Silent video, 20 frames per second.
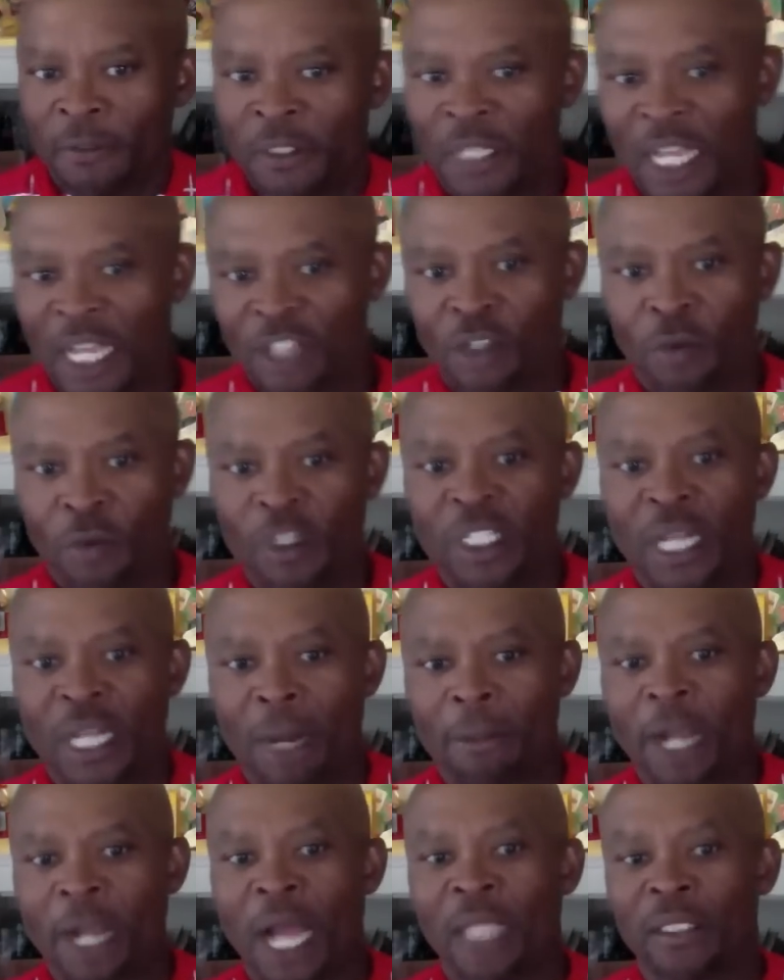That's the reason
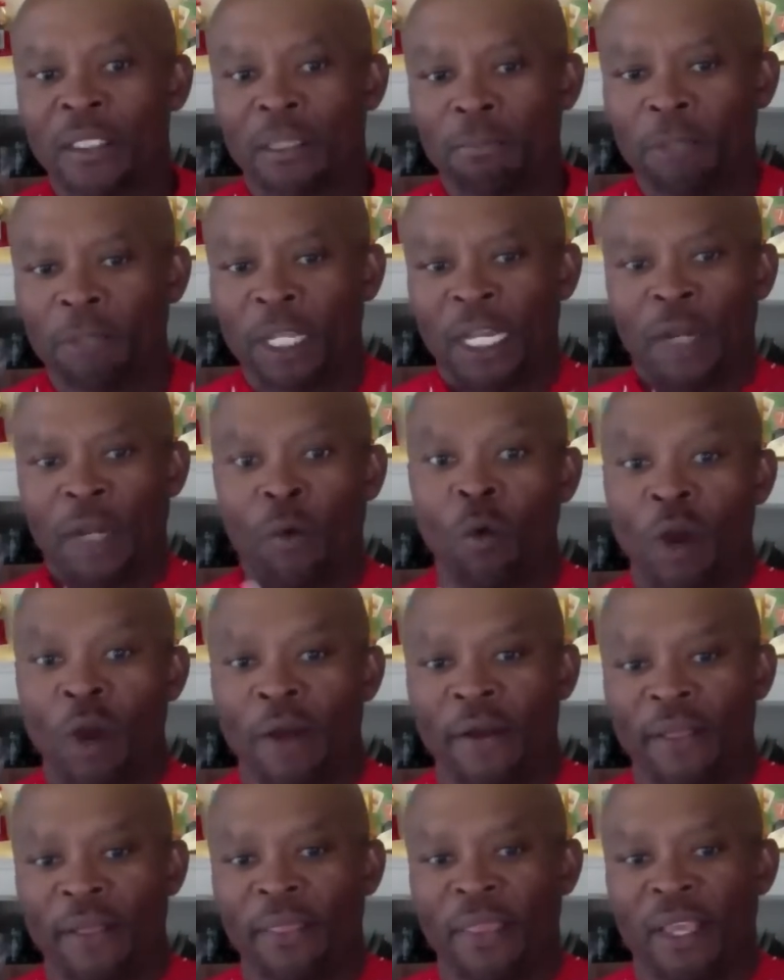I'm contemplating
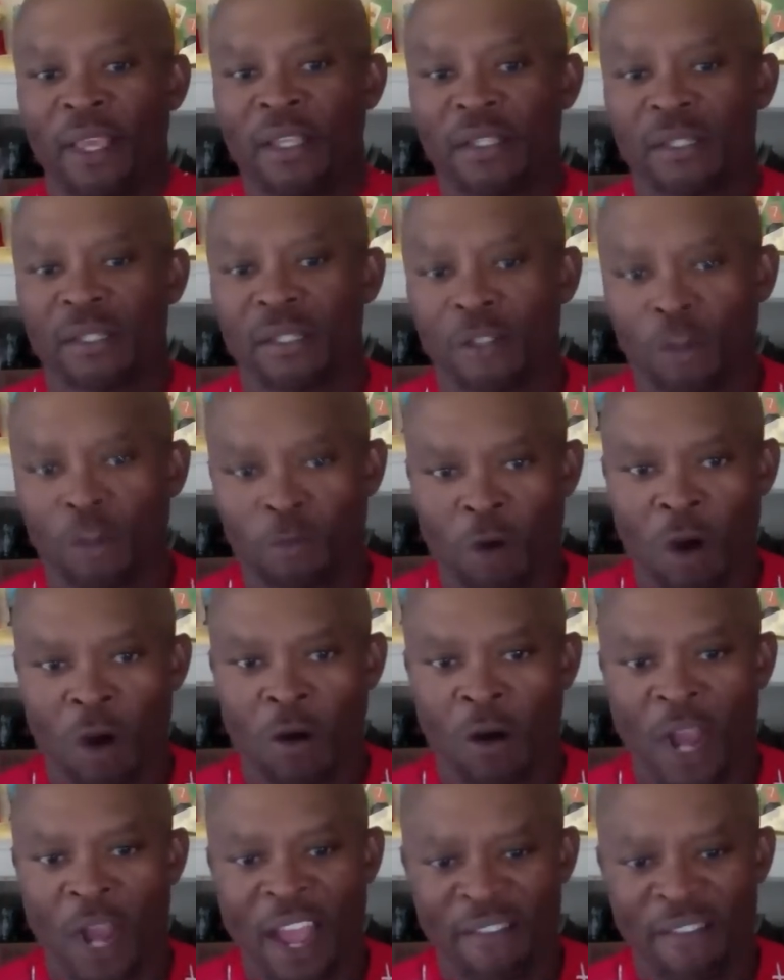wearing this tomorrow.